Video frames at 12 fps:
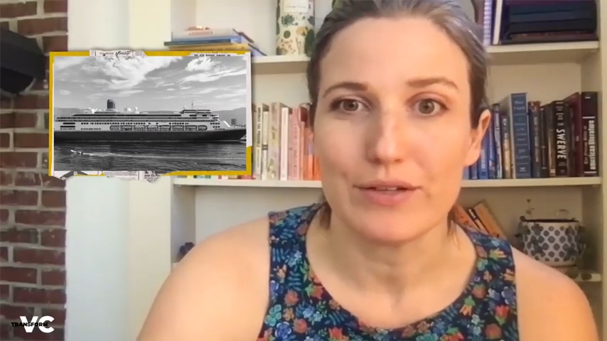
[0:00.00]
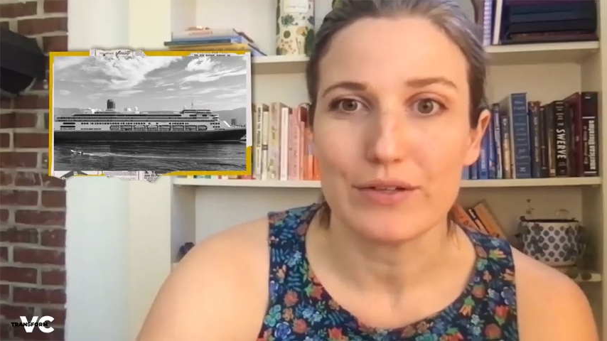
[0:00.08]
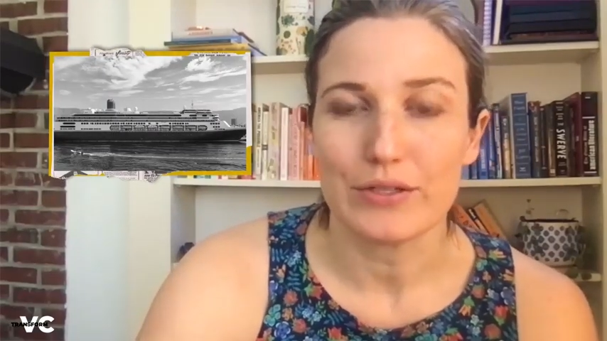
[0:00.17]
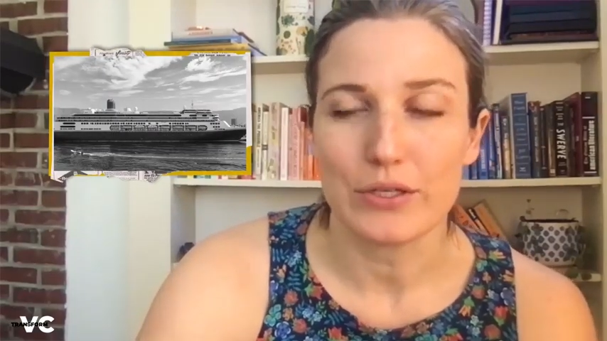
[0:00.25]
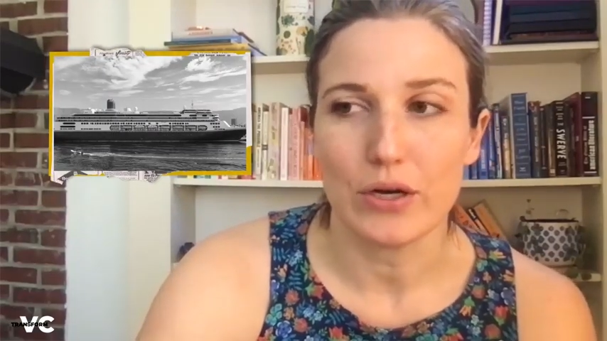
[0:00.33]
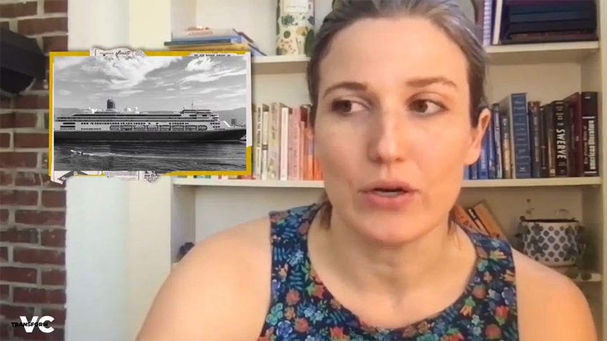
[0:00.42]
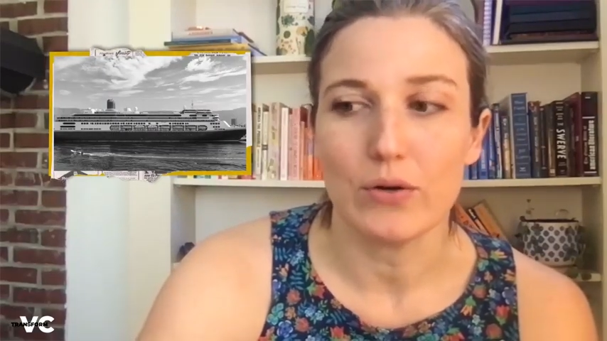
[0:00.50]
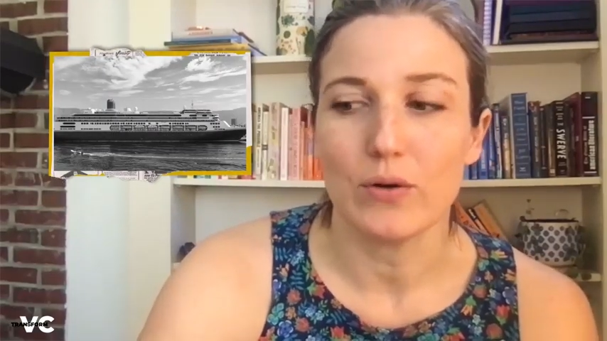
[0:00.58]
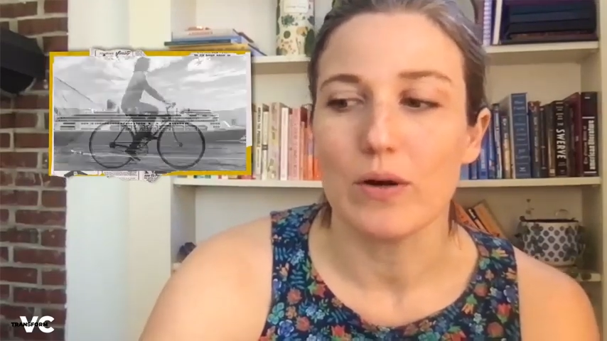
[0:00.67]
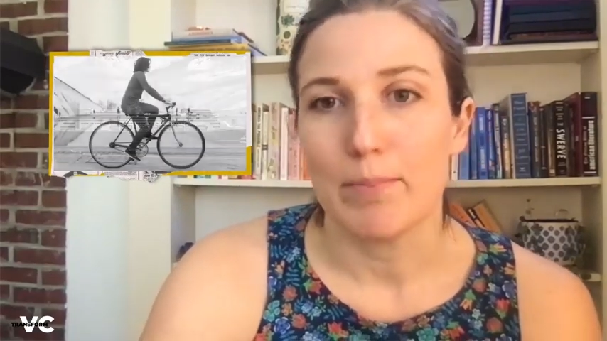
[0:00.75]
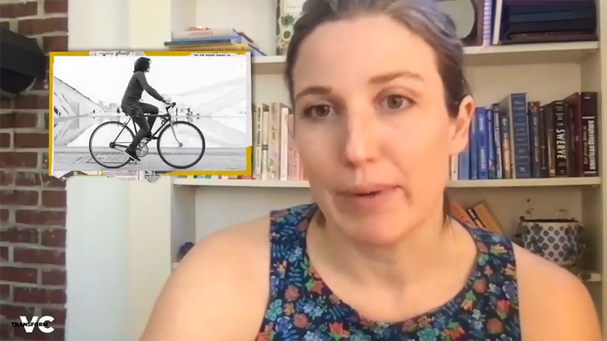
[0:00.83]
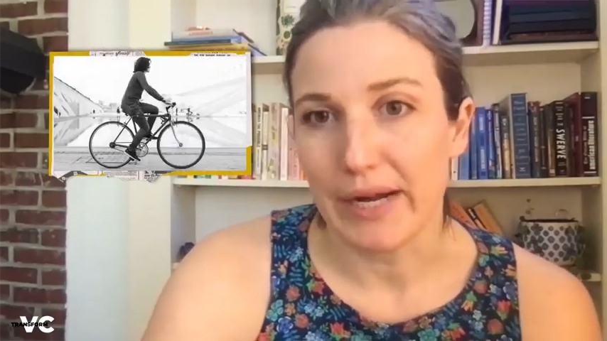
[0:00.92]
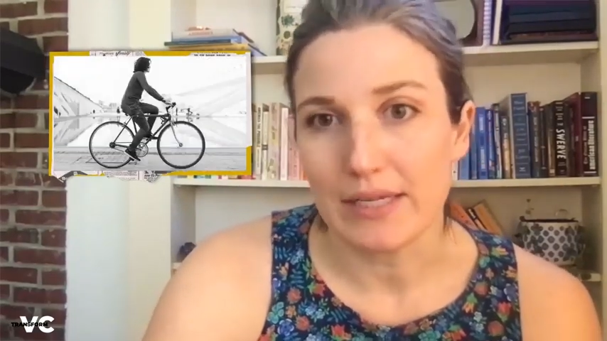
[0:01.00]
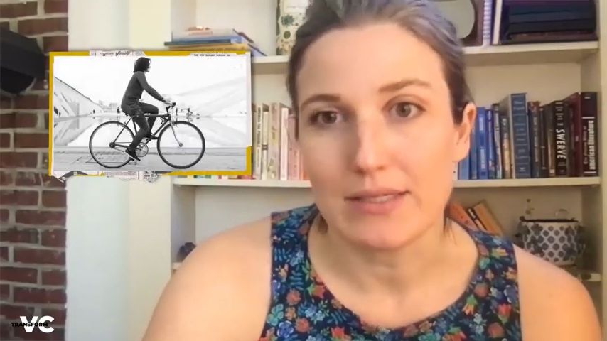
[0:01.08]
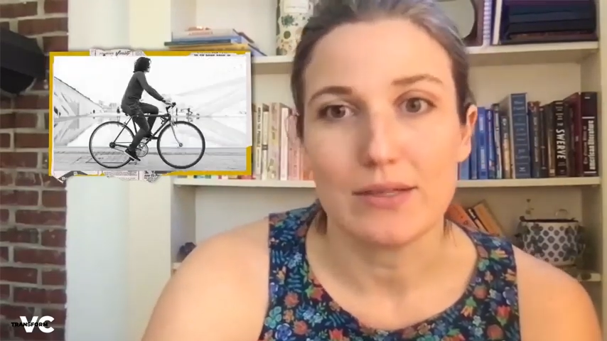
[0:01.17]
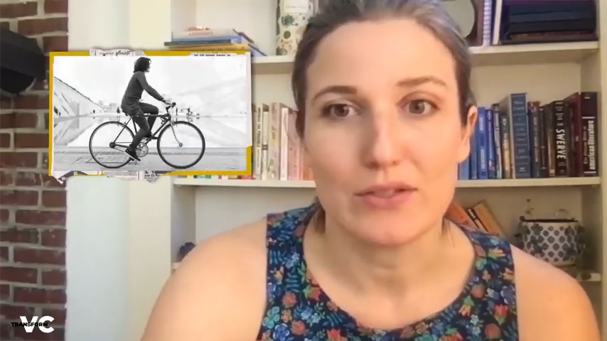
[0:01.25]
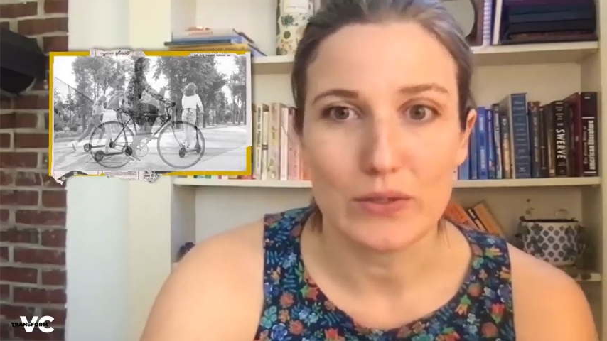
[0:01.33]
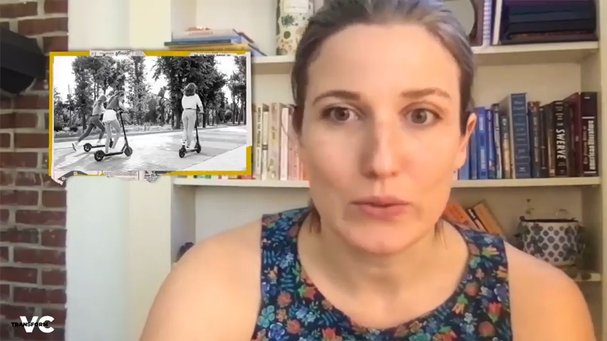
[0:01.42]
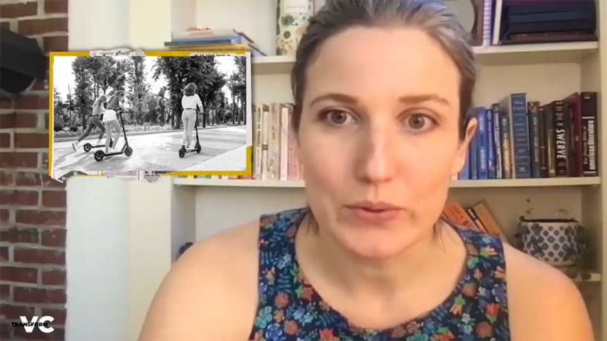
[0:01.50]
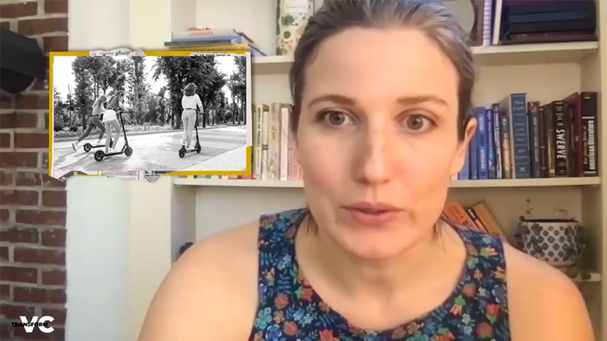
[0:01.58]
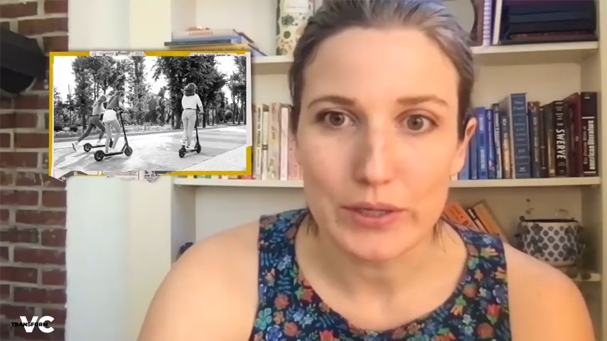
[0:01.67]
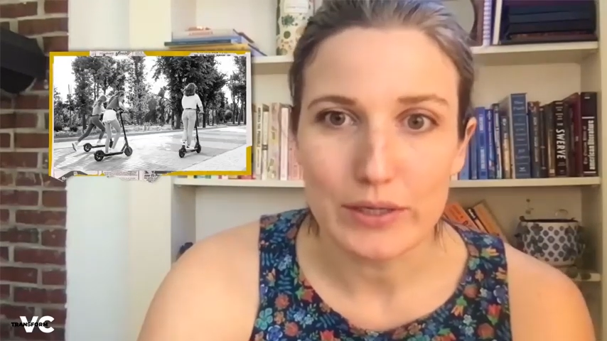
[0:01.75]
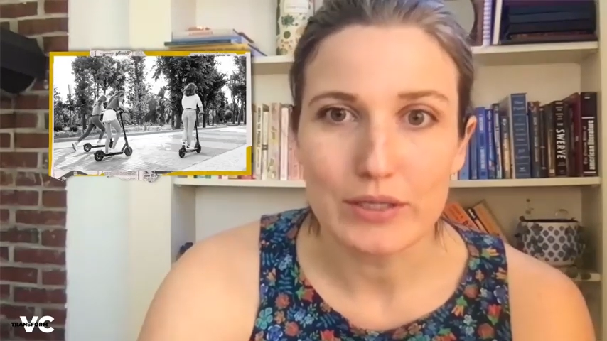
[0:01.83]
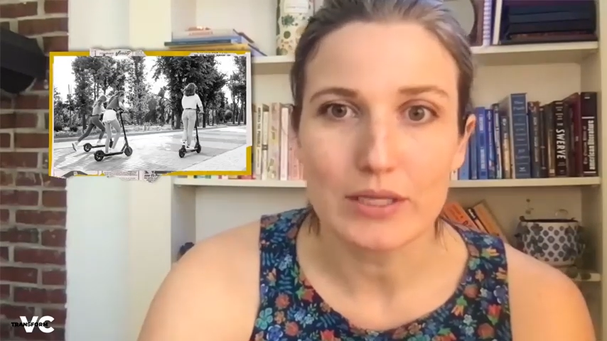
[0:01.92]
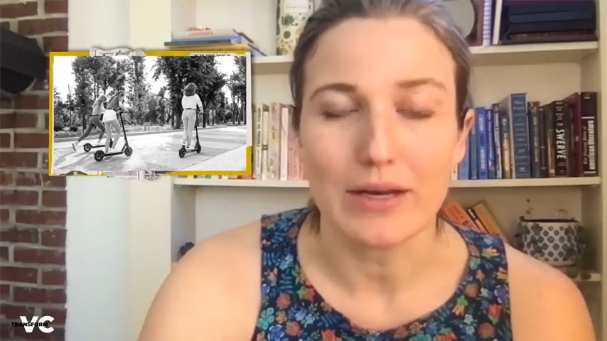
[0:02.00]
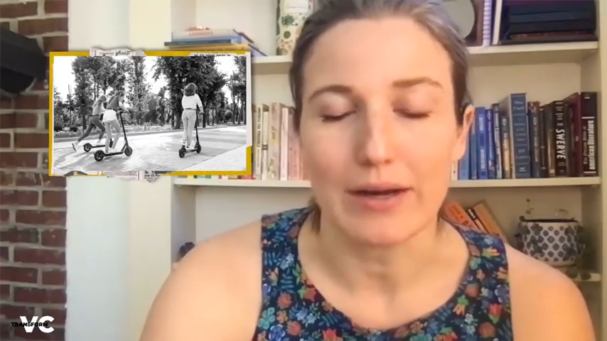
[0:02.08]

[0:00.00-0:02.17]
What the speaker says: So bikes and scooters, and